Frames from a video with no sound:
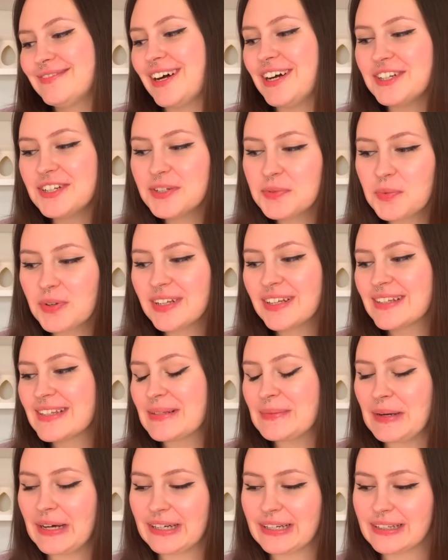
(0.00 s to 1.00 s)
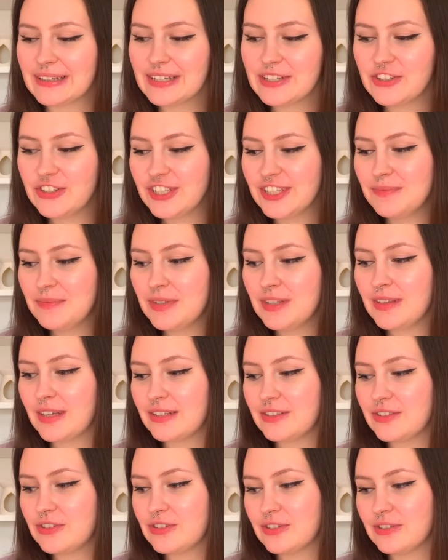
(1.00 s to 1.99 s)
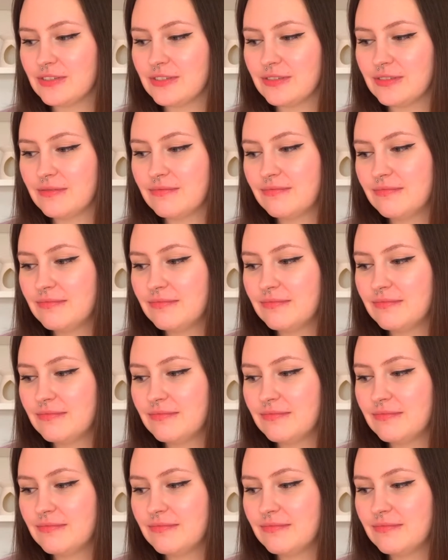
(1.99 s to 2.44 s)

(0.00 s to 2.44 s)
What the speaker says: know what it is about it. There's just something that doesn't